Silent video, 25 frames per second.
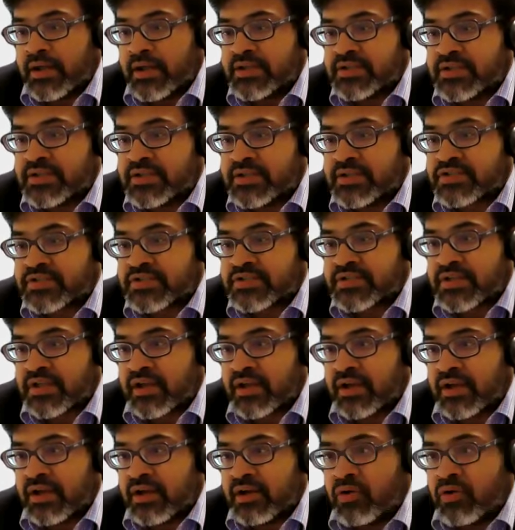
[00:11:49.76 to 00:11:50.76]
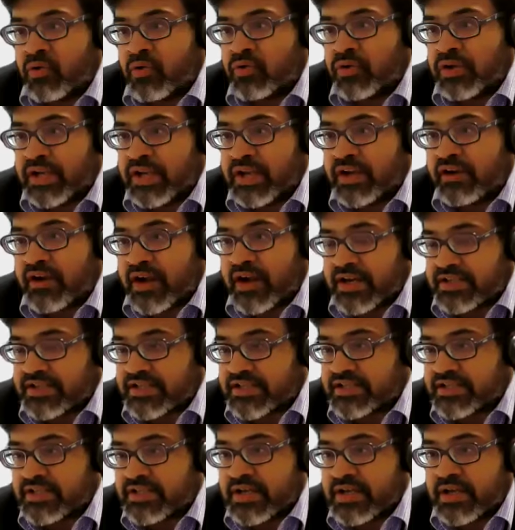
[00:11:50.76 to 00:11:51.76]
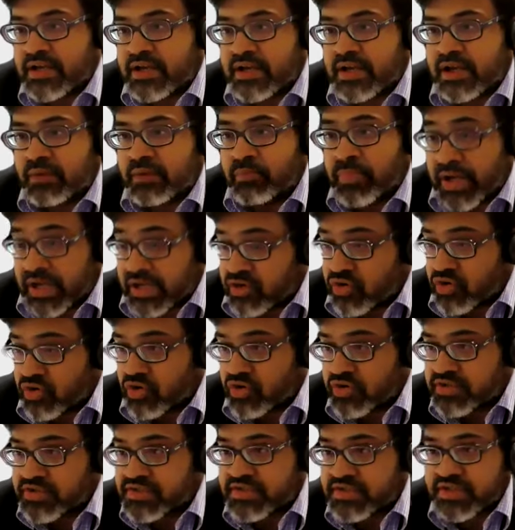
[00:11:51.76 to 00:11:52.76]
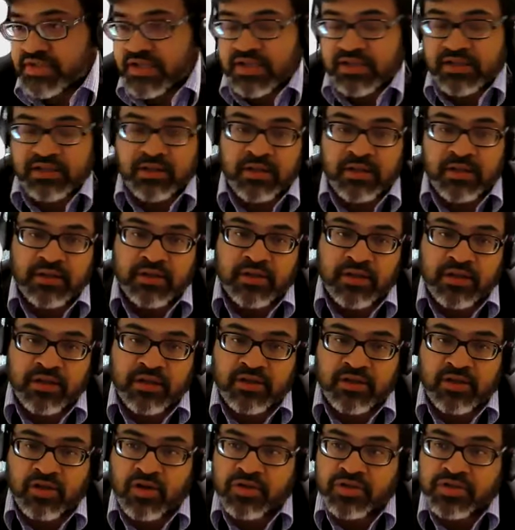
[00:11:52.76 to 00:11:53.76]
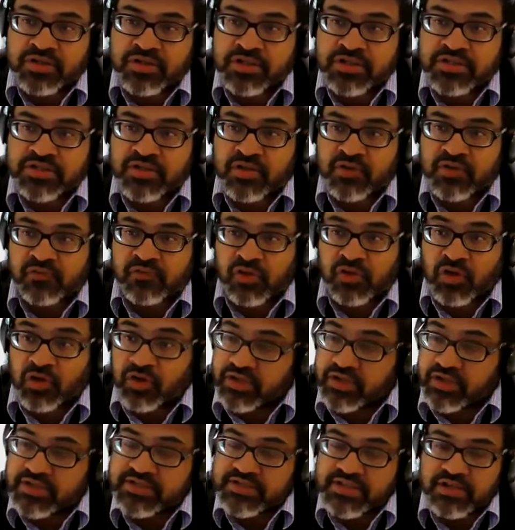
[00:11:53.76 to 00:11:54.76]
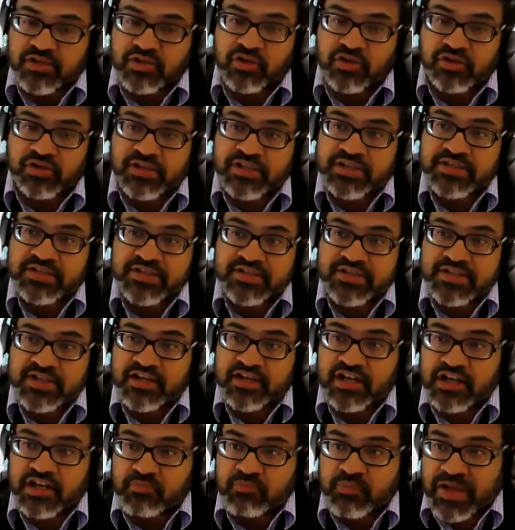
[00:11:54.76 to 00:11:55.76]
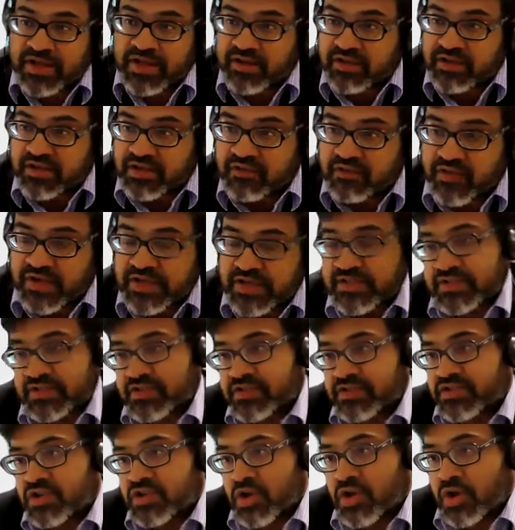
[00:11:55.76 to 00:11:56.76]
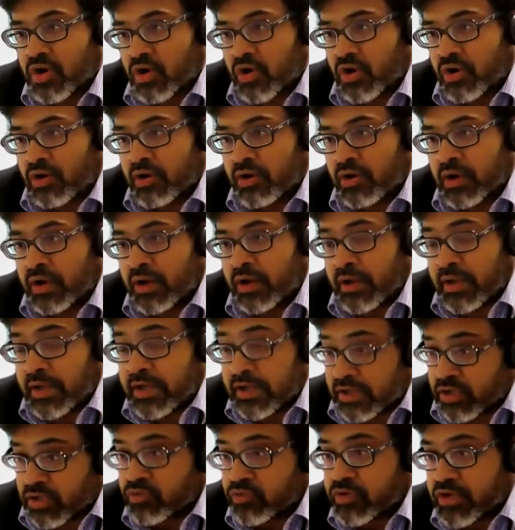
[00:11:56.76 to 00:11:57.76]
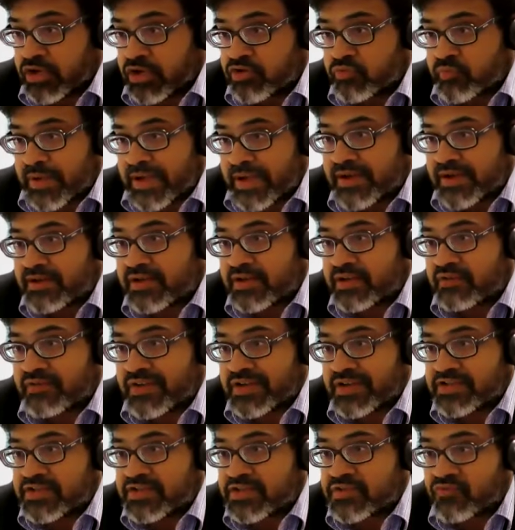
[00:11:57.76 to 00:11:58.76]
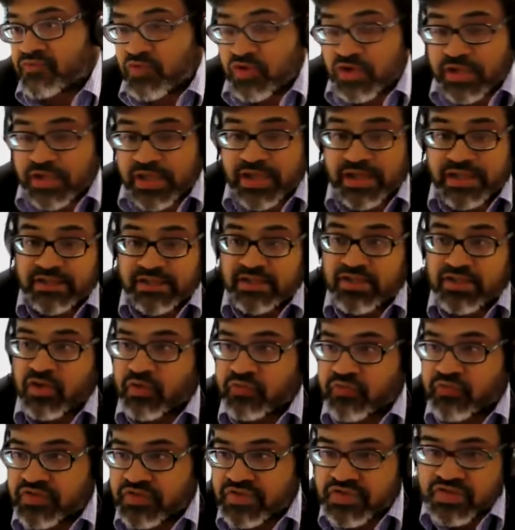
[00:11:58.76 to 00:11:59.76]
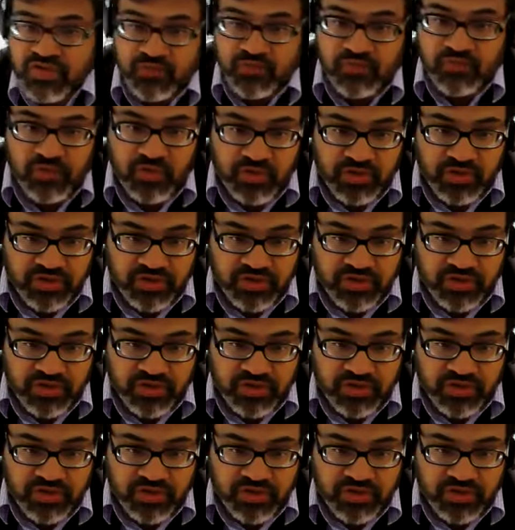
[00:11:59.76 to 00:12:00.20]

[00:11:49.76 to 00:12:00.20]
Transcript: is only granted by courts in the context of lawyers and not necessarily patent advisors, including to patent advisors working in the offices of